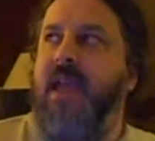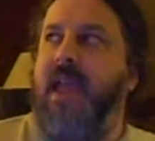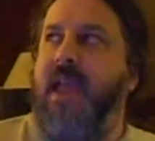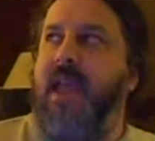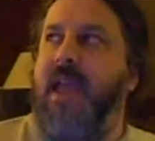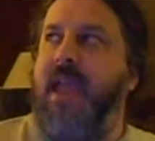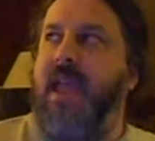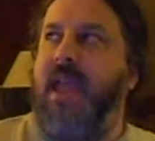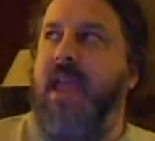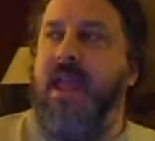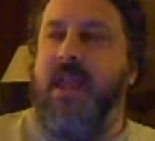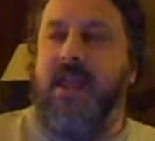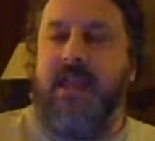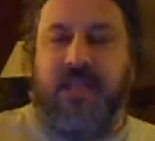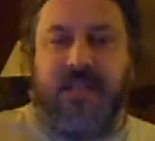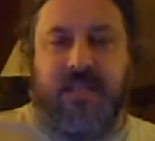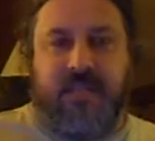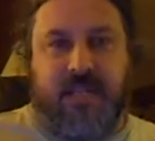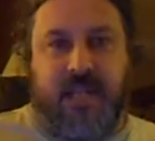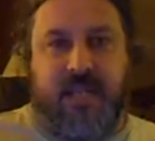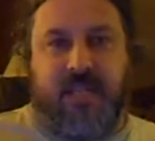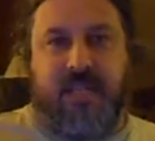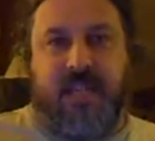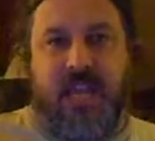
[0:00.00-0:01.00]
and
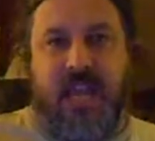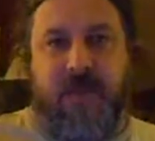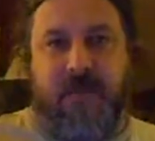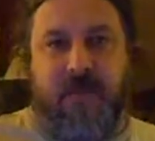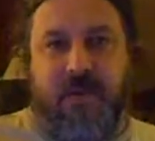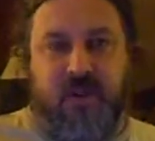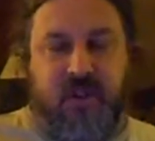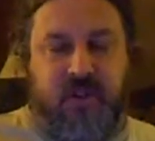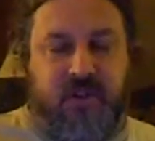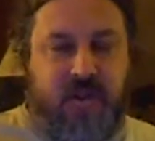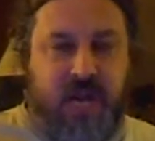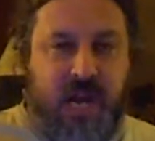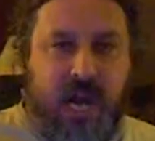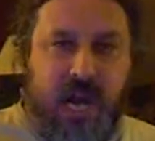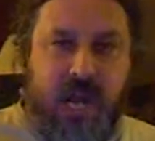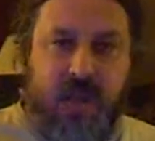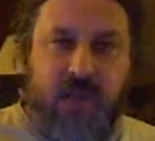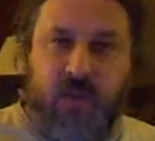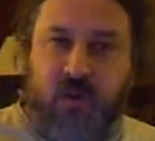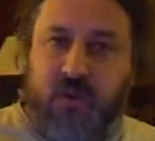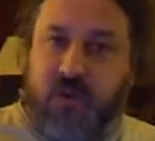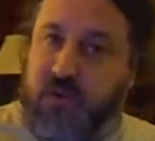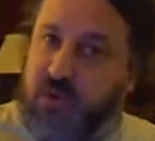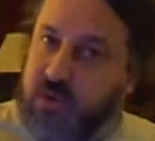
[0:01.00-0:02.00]
set temperatures
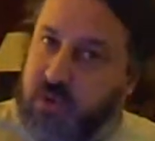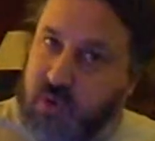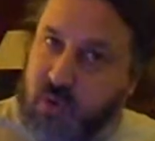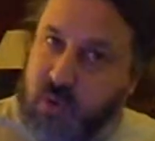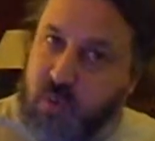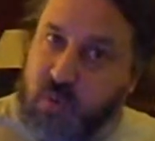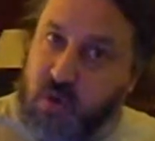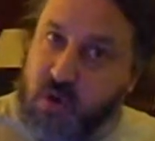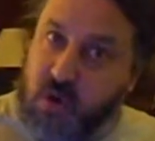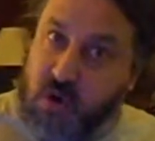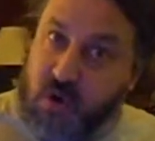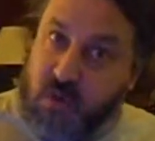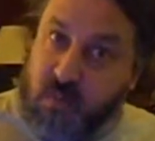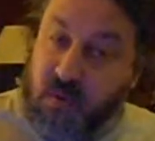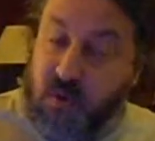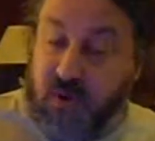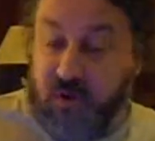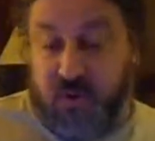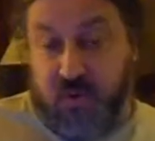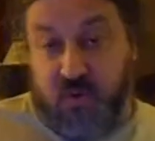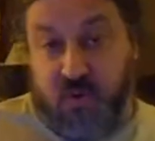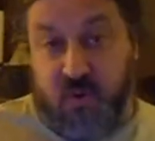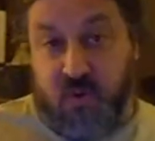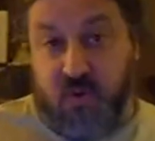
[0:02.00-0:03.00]
either too warm
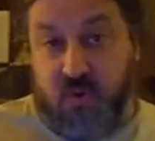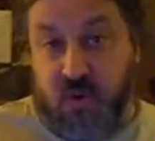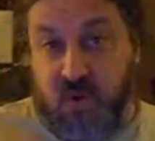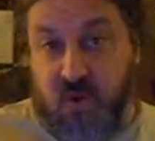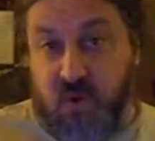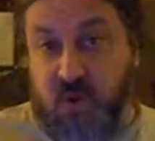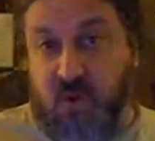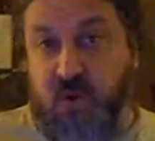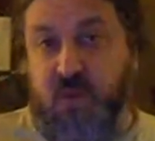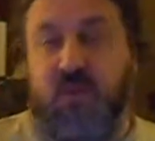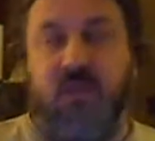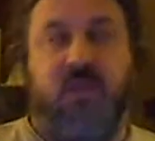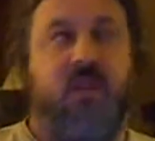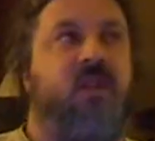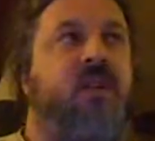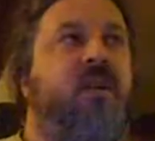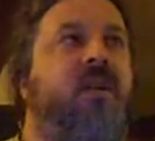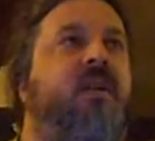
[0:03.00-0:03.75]
or too cold.